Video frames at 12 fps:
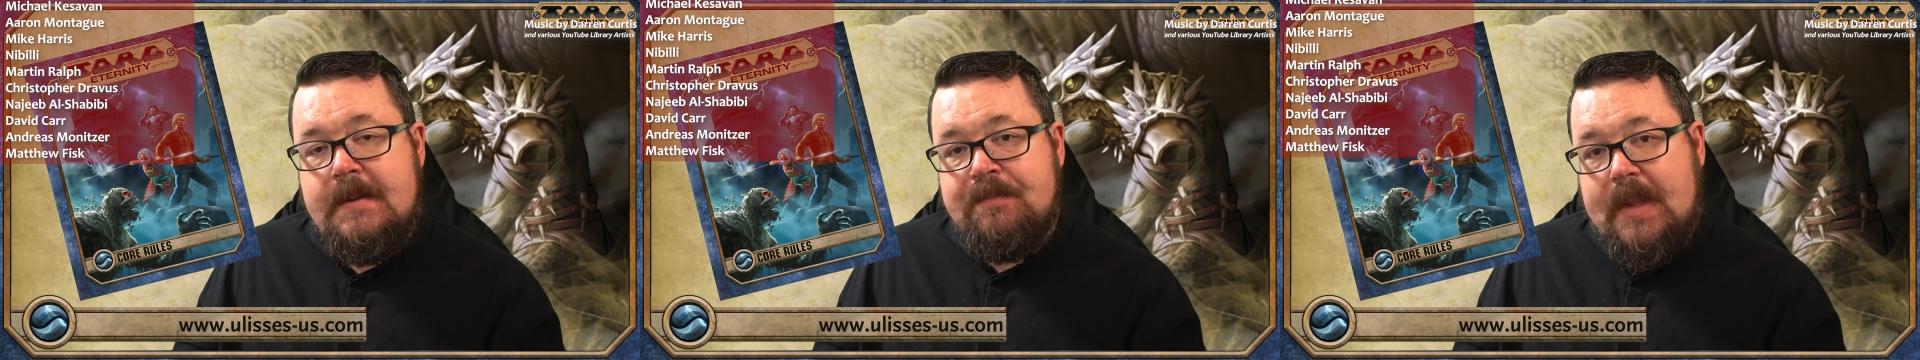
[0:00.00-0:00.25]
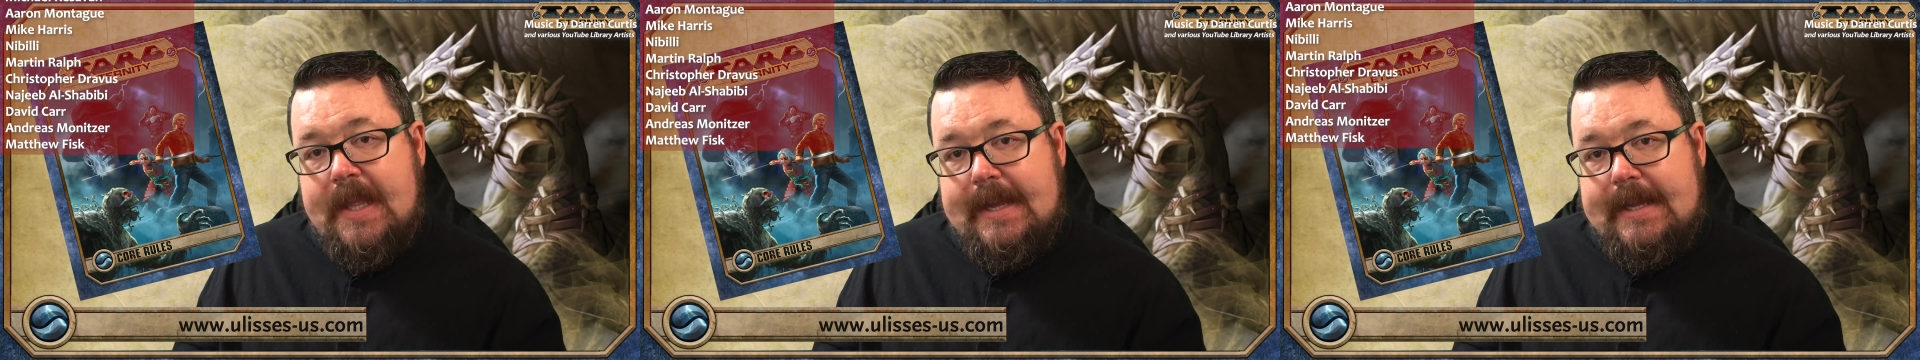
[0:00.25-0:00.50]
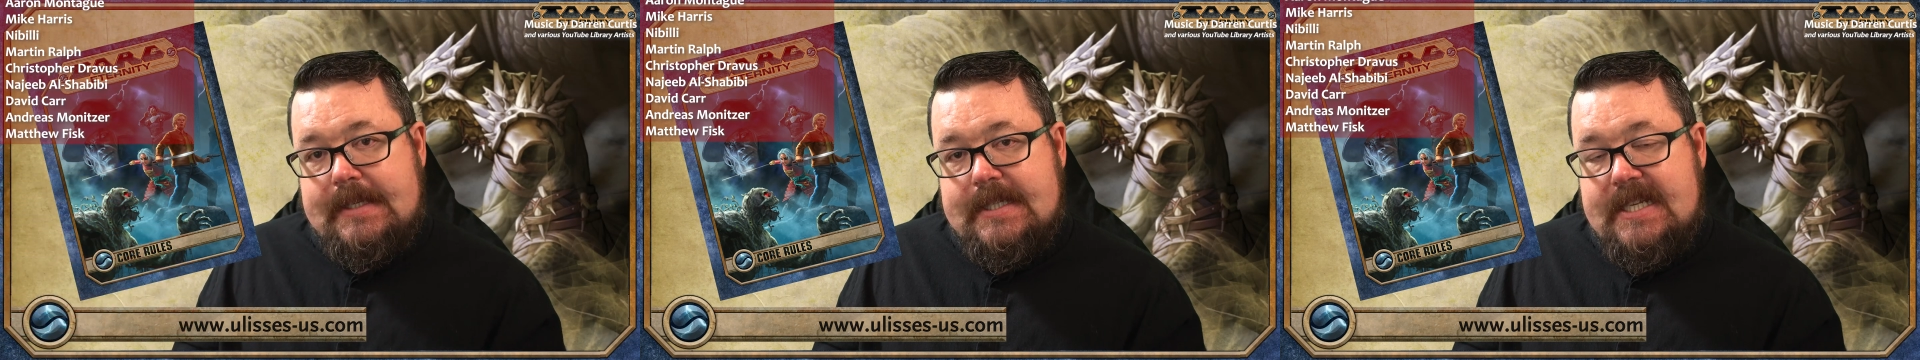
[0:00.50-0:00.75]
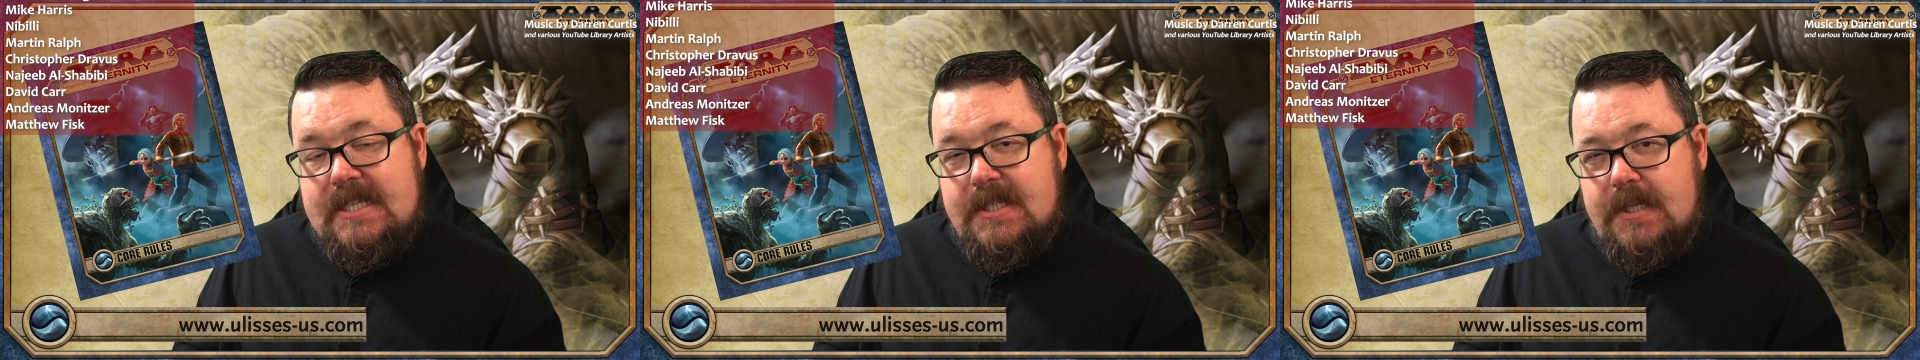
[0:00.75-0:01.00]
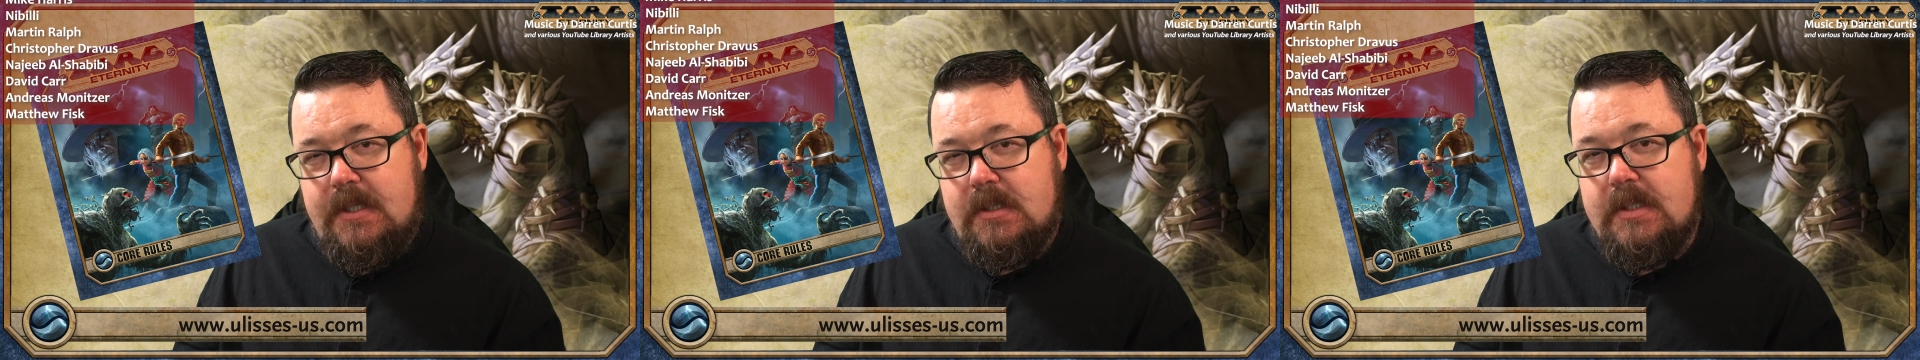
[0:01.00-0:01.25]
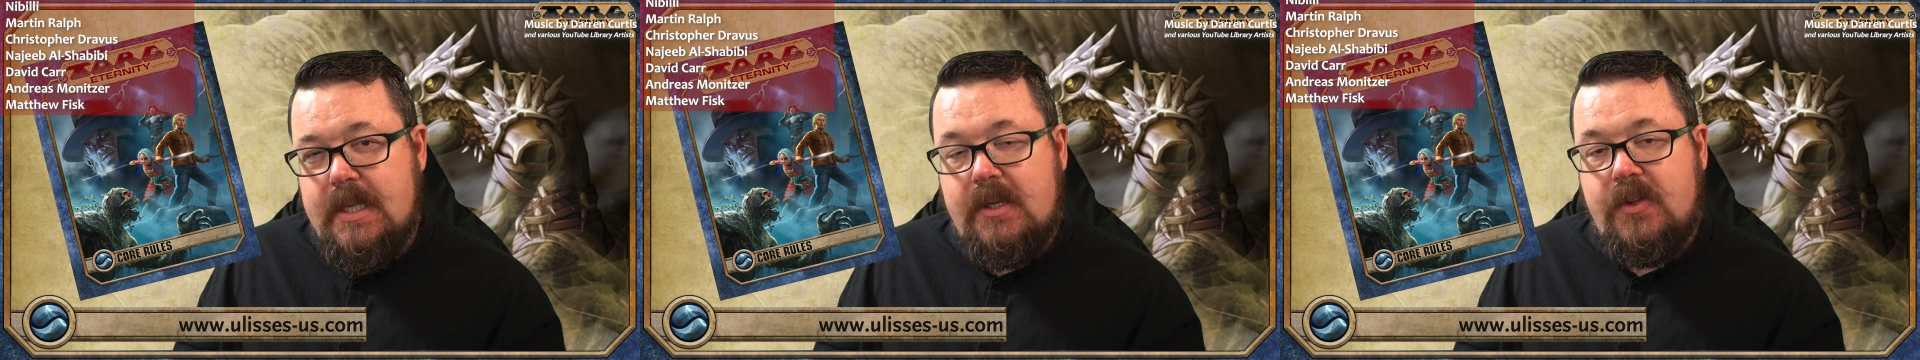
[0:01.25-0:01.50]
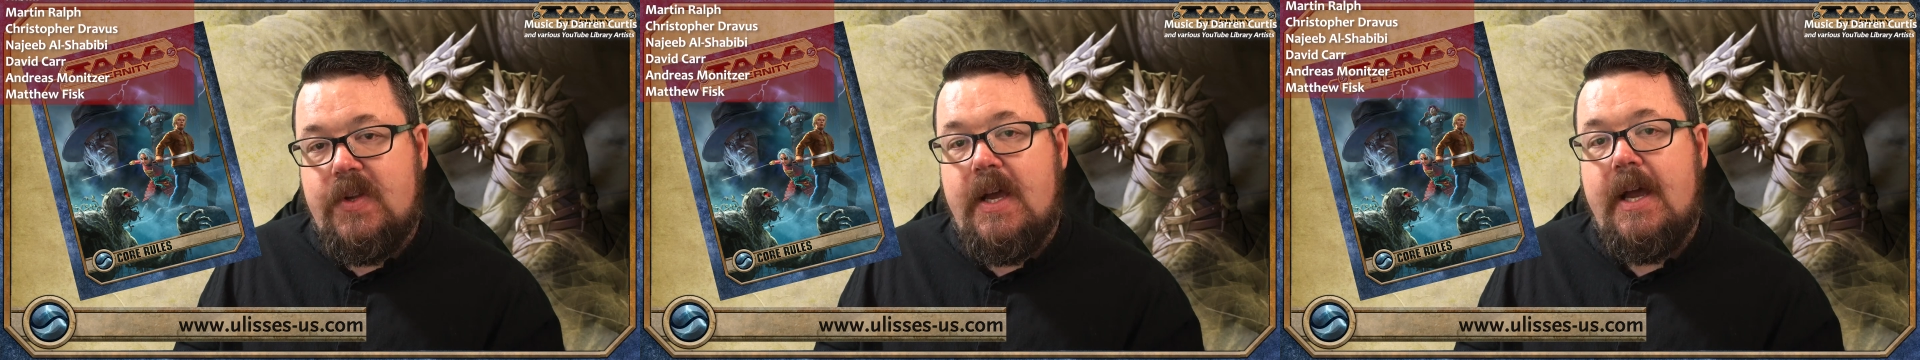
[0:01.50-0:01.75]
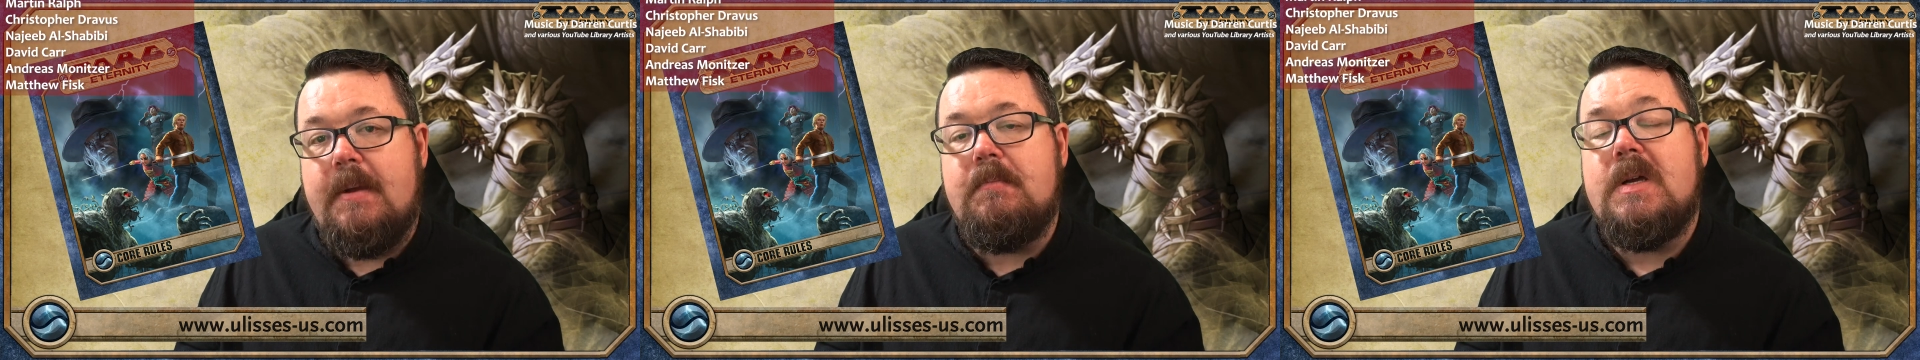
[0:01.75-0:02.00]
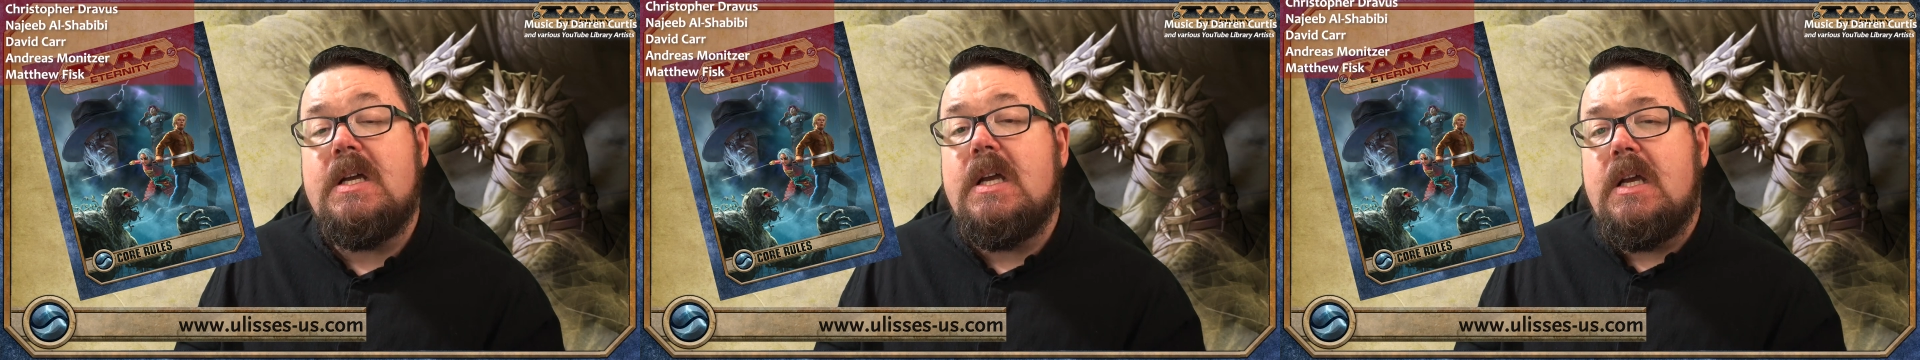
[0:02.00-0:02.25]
And until next time,